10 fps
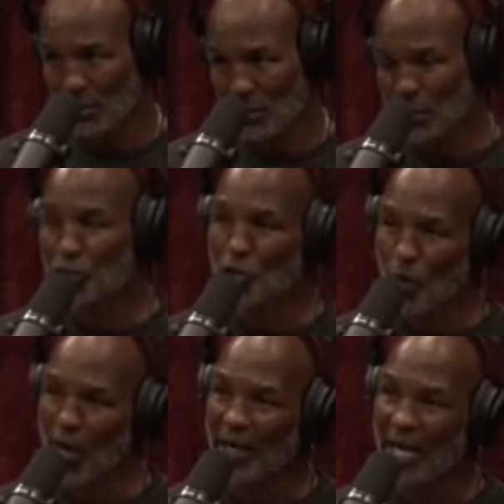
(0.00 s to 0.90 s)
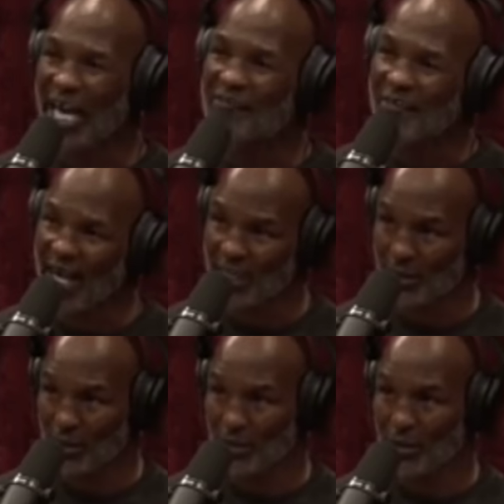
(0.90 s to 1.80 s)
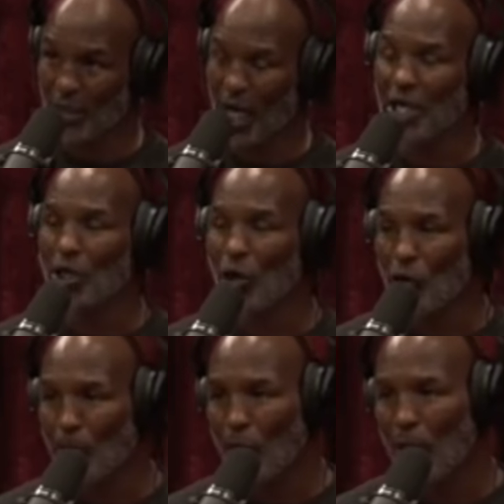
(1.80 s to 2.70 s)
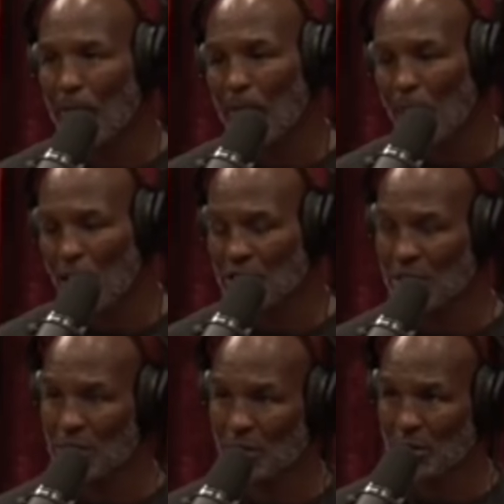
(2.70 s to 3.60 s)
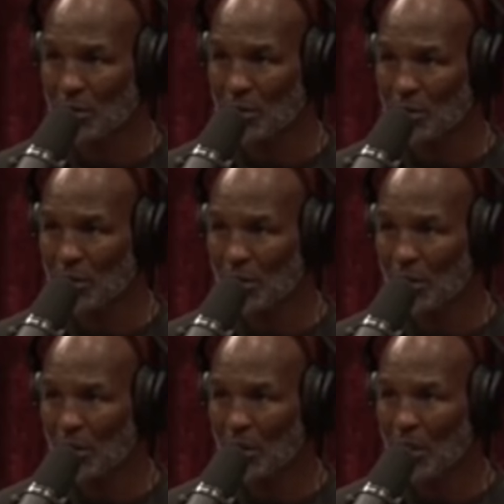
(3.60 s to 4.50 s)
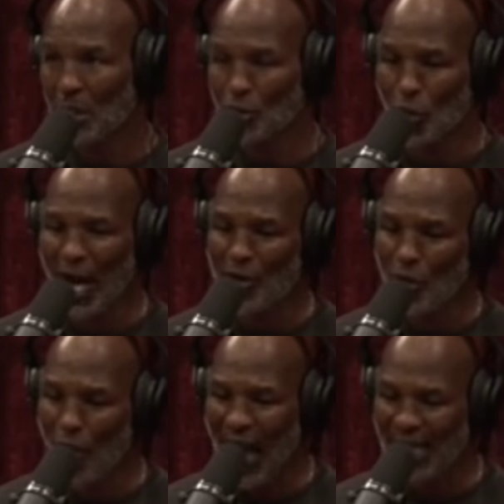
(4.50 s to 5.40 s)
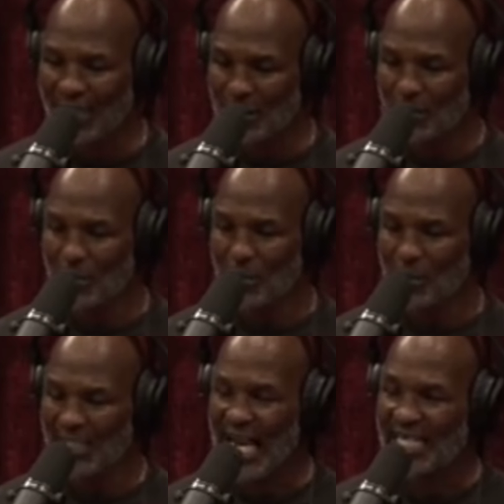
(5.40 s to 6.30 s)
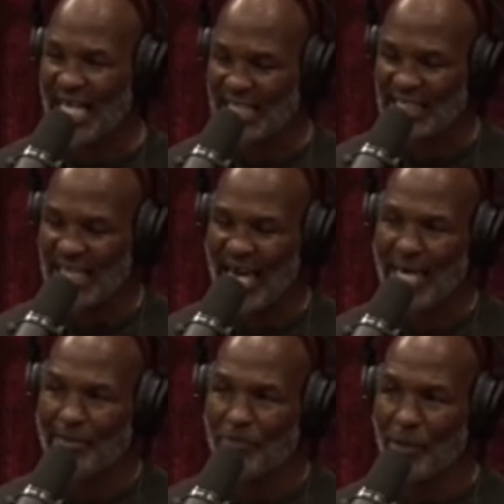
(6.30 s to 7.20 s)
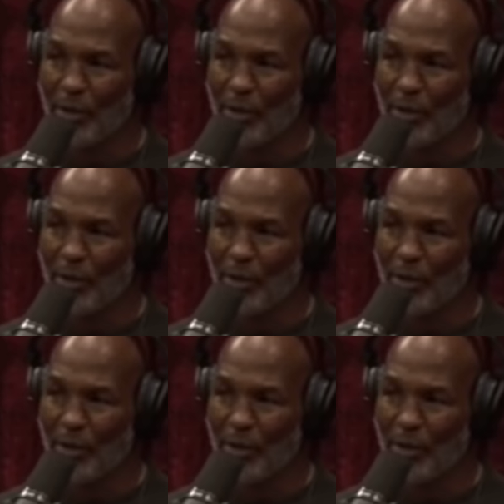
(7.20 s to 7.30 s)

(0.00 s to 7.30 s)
To do what? A fight. Under Golden Boy promotion. So I know how to take that same,